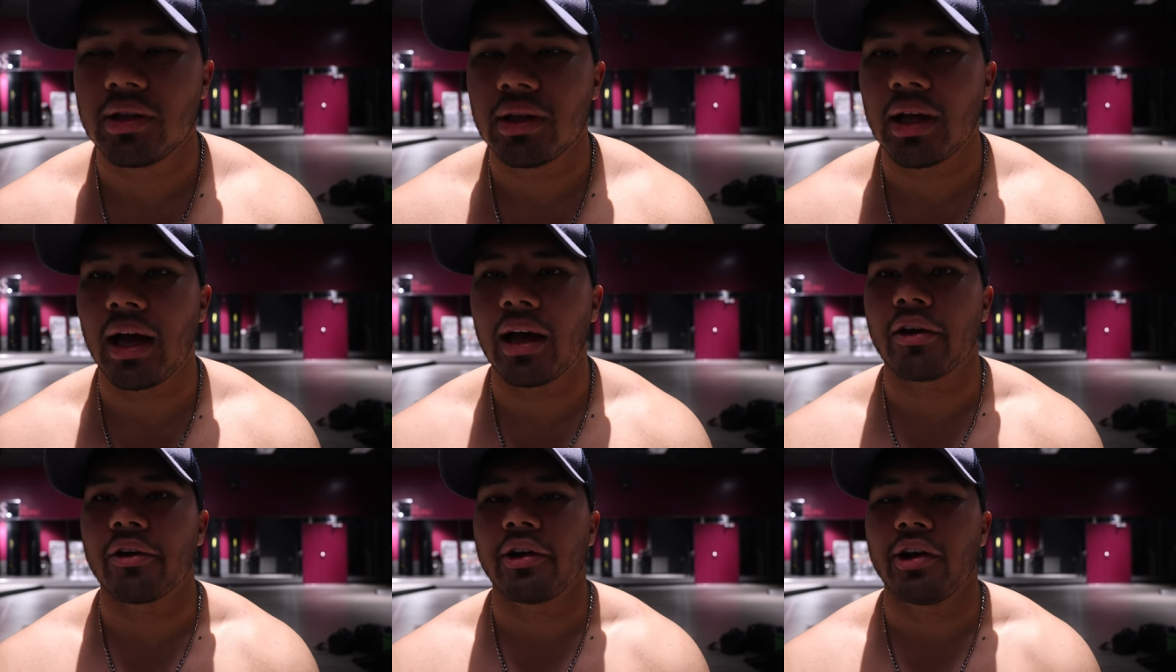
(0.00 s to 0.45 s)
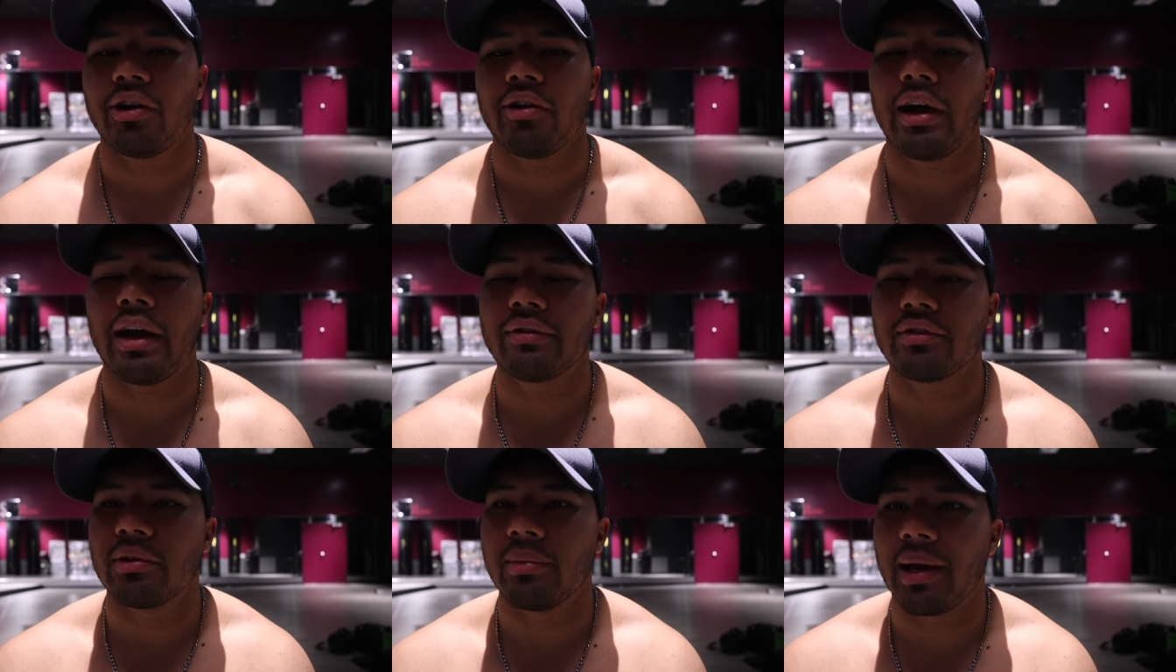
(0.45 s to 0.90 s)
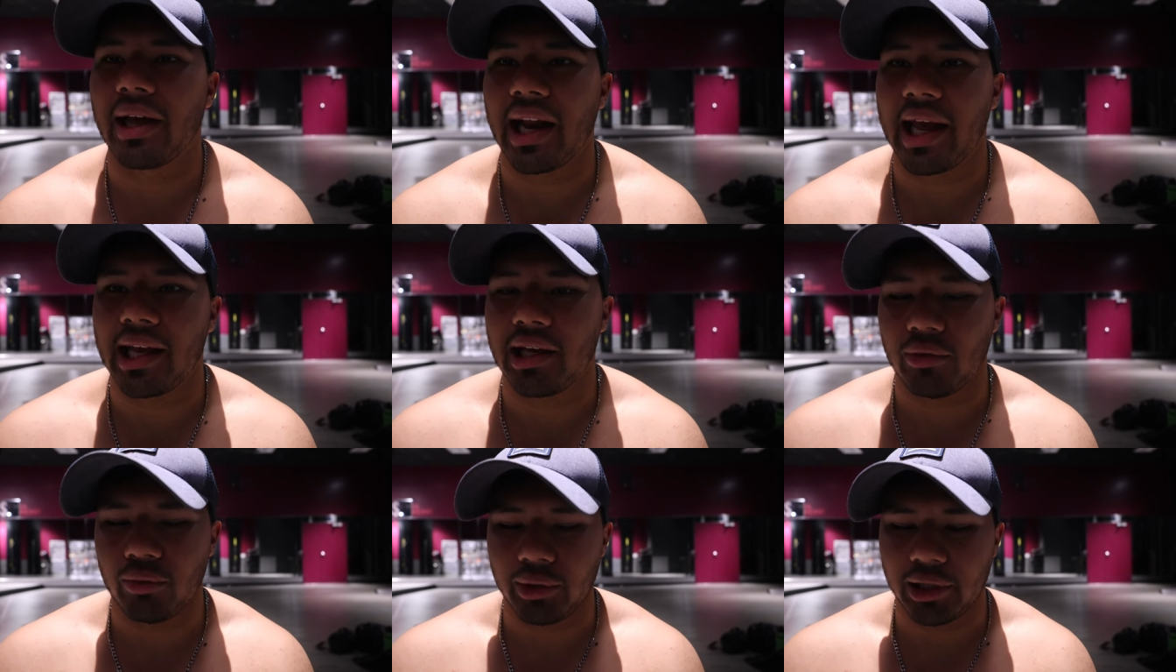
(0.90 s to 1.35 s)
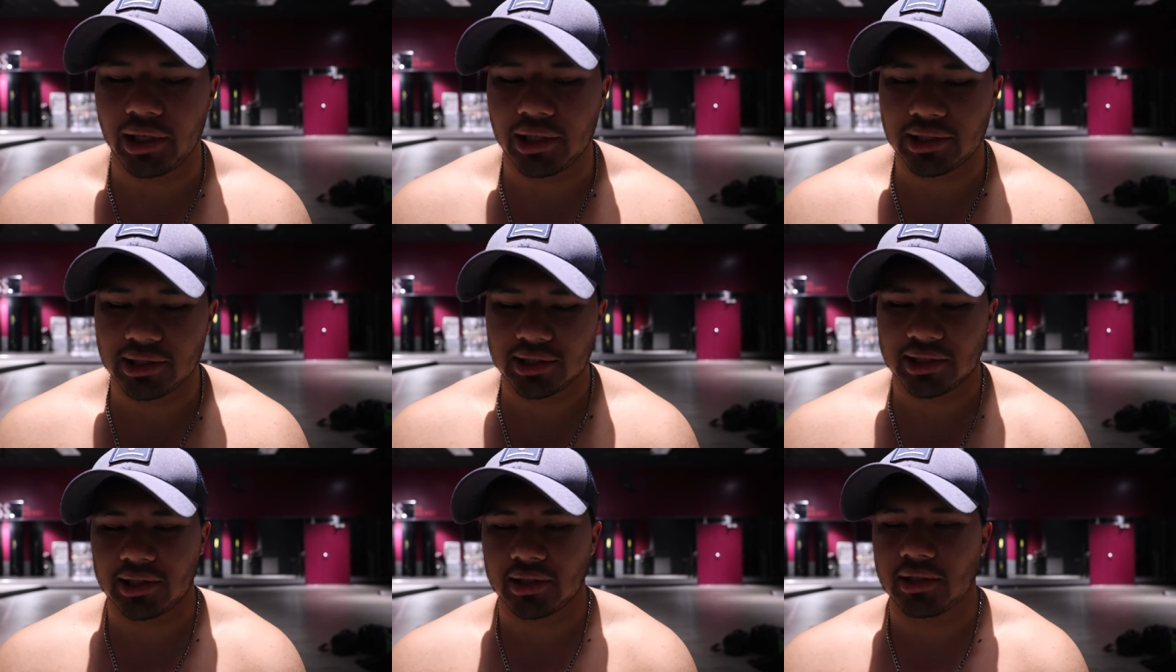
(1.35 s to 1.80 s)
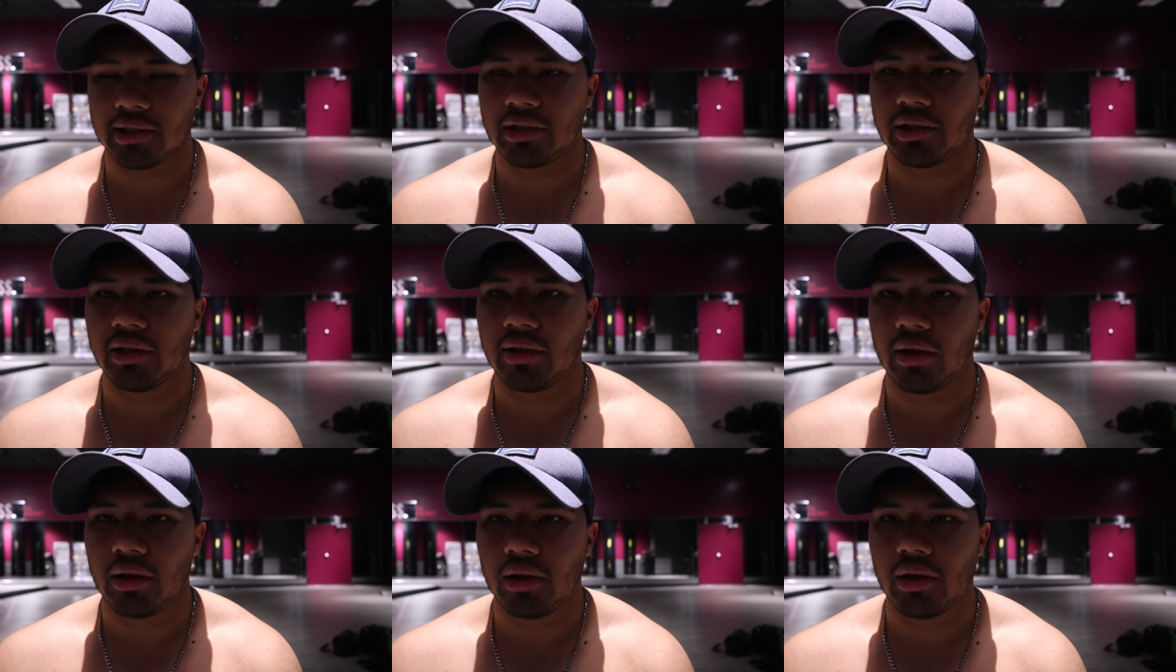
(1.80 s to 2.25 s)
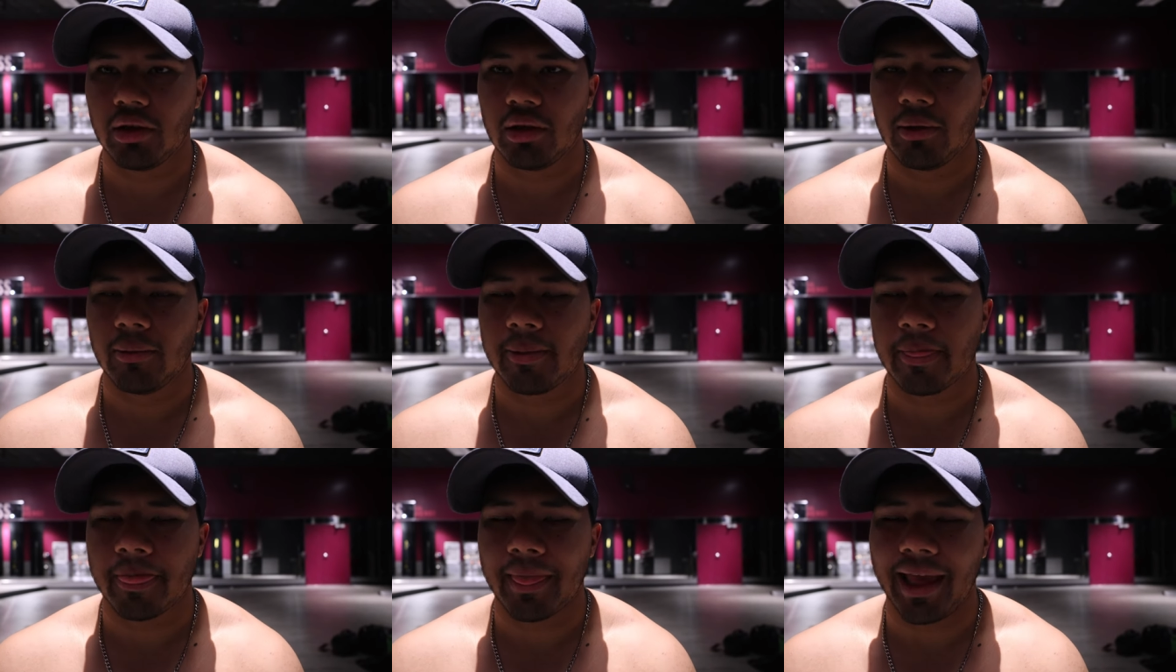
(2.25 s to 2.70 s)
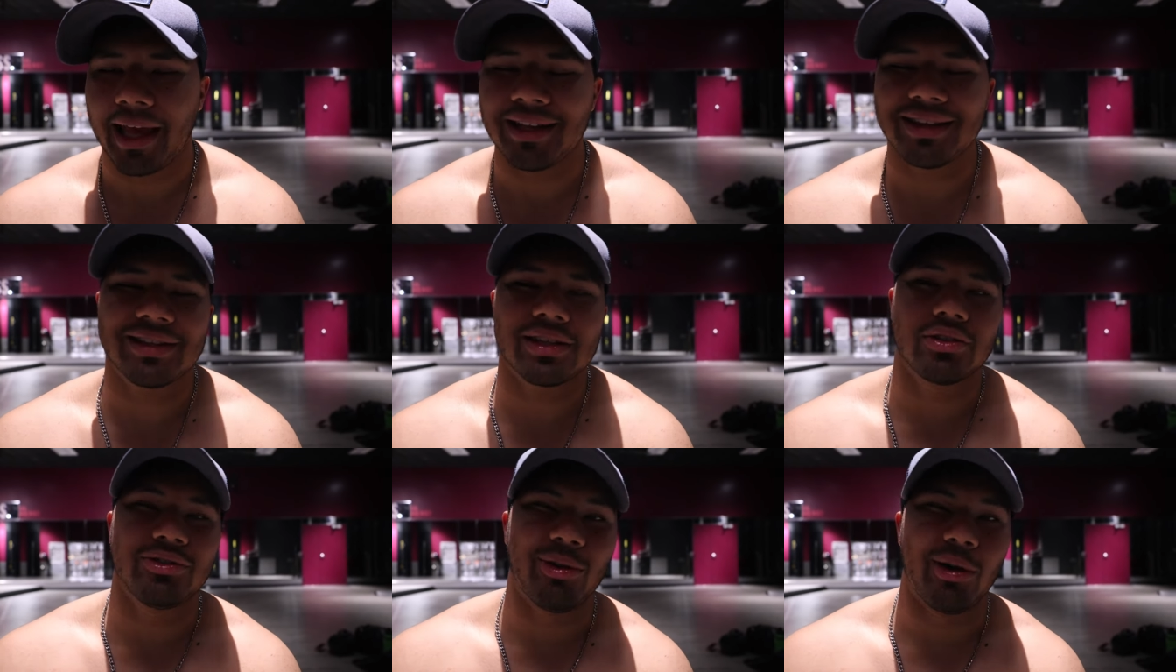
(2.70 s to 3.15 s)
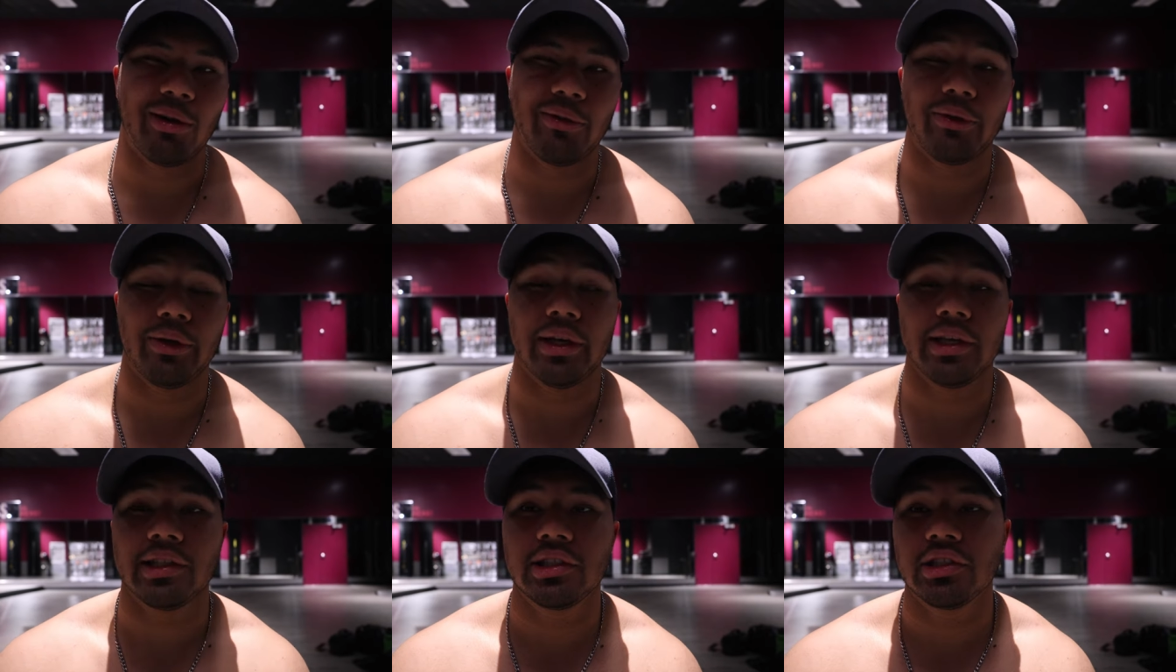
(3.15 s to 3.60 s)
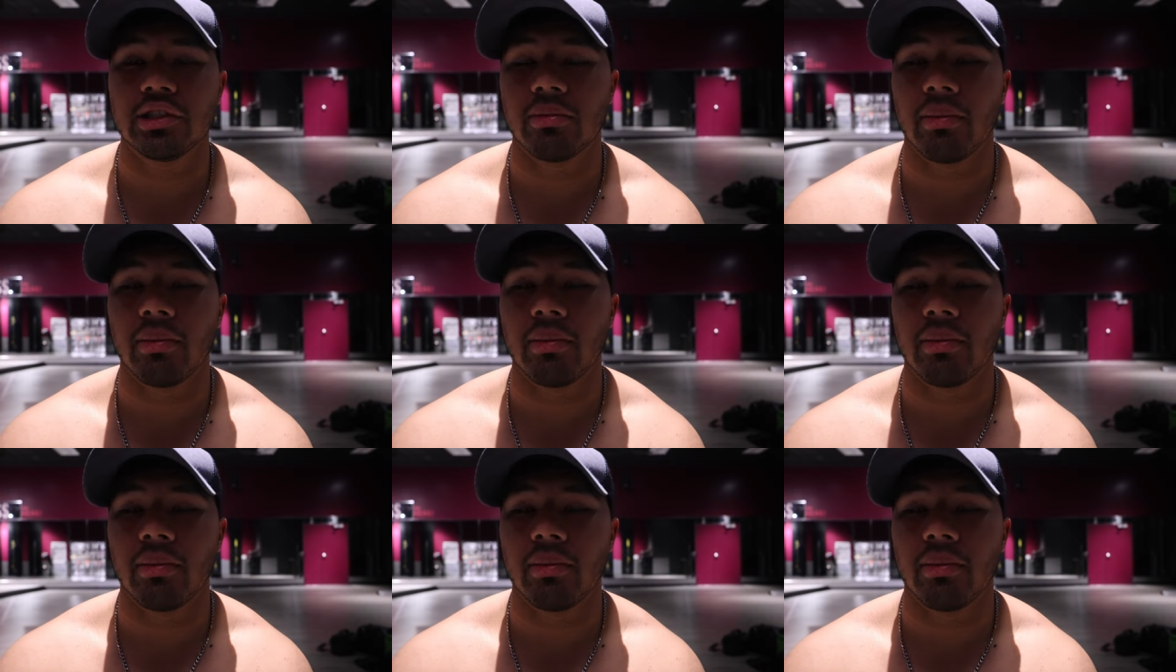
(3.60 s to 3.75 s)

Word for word: I don't know, after about eight weeks, eight to 12 weeks,